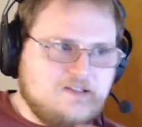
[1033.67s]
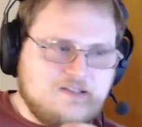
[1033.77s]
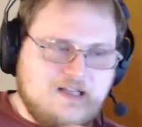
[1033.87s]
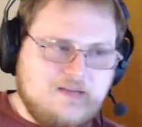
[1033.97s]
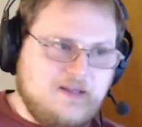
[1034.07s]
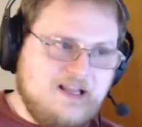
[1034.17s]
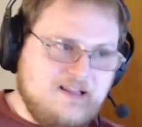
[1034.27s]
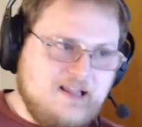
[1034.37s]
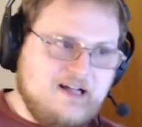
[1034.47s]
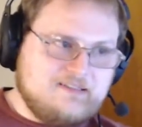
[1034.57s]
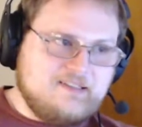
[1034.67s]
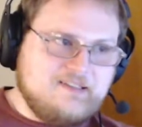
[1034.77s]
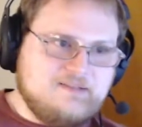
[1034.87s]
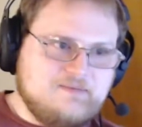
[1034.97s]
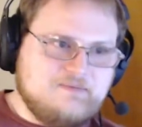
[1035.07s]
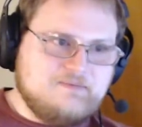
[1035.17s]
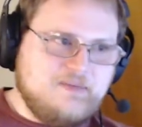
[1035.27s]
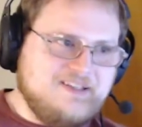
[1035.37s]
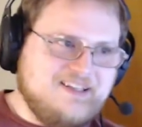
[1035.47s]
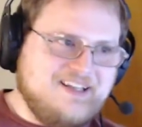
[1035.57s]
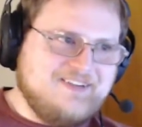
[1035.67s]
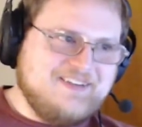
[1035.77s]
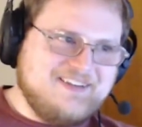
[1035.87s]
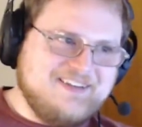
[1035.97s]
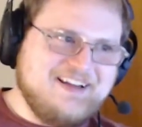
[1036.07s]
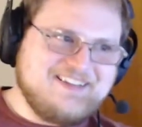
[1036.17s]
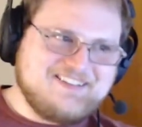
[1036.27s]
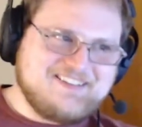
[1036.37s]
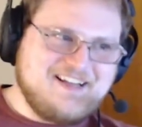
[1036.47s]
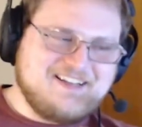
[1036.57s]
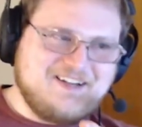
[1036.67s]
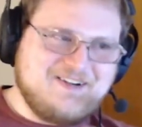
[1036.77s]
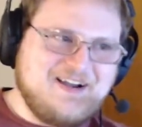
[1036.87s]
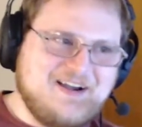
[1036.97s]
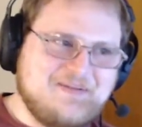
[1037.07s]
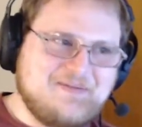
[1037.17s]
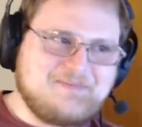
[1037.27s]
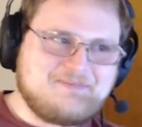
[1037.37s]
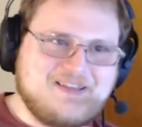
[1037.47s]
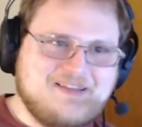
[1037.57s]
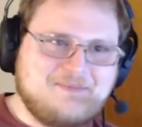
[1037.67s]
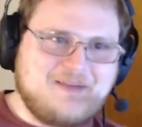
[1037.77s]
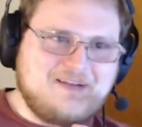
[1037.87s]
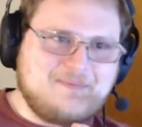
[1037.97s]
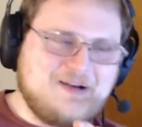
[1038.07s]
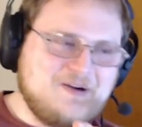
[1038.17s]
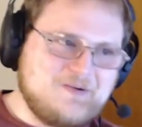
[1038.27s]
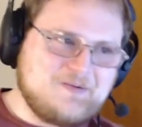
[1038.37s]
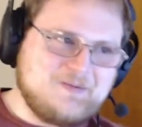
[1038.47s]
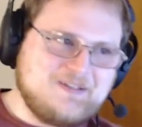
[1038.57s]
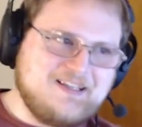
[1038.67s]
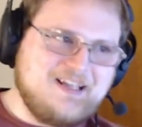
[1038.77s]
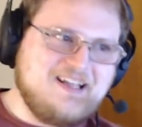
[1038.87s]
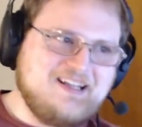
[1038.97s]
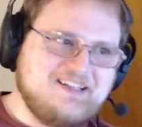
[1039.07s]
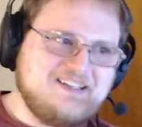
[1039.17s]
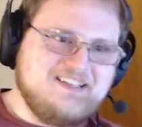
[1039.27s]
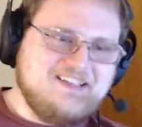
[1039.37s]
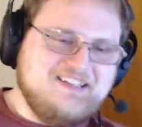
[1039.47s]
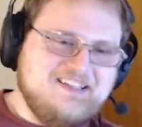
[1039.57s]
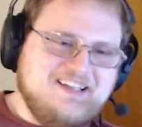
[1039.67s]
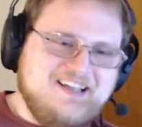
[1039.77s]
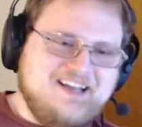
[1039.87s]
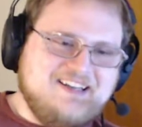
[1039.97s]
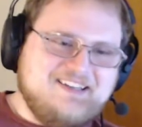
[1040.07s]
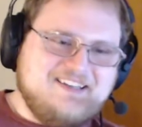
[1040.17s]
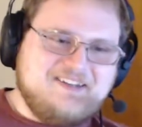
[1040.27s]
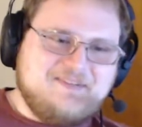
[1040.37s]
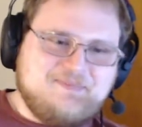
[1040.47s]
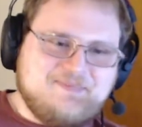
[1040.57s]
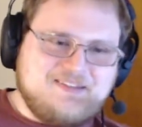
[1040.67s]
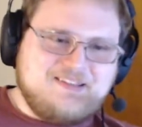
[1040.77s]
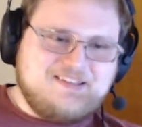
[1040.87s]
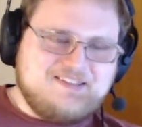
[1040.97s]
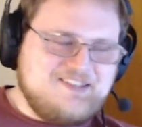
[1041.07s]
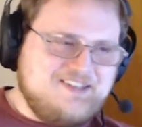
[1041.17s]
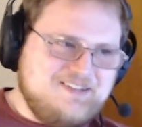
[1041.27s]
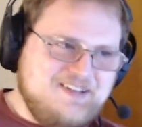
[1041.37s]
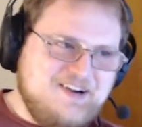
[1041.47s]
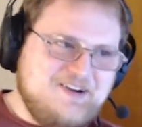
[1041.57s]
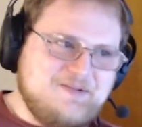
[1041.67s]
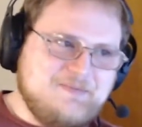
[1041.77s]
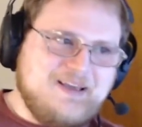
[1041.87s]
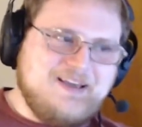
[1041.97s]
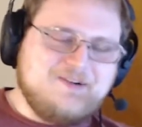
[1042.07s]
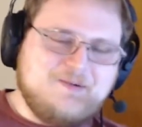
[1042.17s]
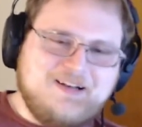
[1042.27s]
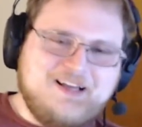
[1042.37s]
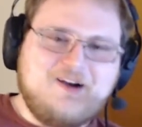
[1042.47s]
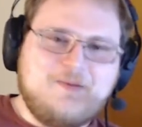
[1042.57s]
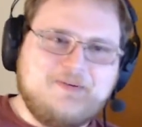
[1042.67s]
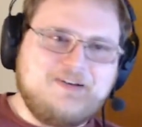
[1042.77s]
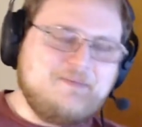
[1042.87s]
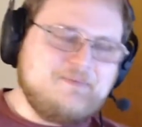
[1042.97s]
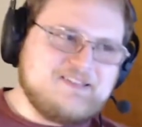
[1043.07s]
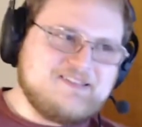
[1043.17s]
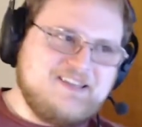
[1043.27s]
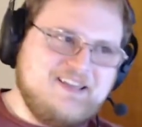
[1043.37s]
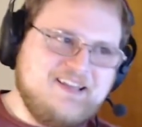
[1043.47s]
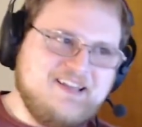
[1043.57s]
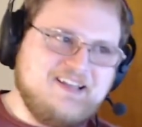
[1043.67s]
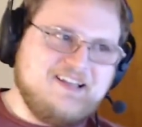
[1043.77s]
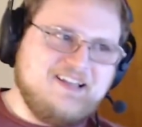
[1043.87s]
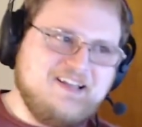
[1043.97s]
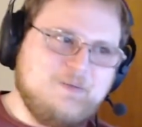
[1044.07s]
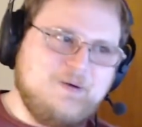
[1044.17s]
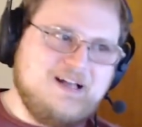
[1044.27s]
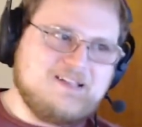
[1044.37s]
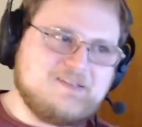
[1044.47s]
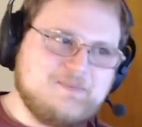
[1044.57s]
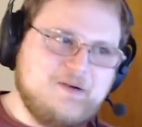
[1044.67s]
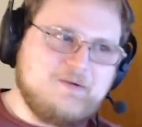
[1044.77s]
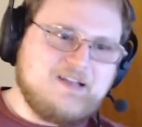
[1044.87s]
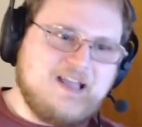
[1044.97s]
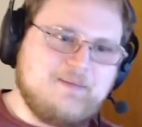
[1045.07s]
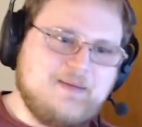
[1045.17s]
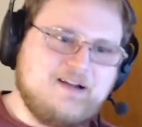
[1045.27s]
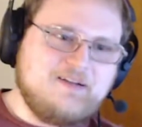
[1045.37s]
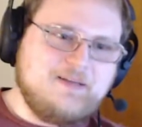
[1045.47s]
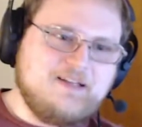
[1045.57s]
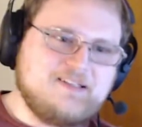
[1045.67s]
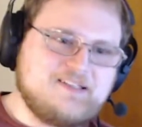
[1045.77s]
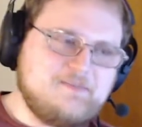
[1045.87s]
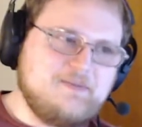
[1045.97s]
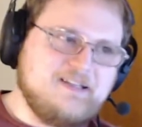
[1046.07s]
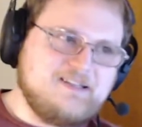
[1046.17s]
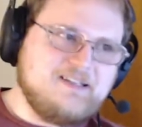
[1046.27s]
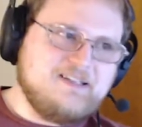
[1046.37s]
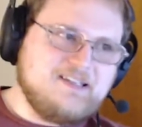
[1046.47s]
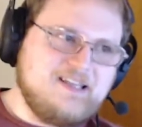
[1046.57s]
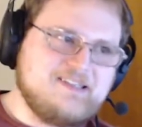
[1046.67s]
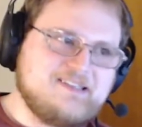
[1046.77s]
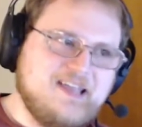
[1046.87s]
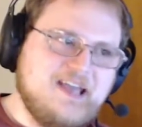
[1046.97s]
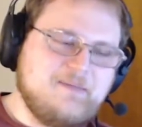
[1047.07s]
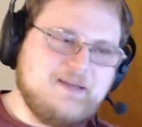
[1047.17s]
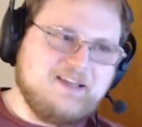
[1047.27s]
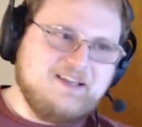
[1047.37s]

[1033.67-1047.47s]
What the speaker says: I mean, I liked it, but now I decided to go out and buy my own one day, and should have known better when I opened up this thing and white smoke came out at me and it hissed at me,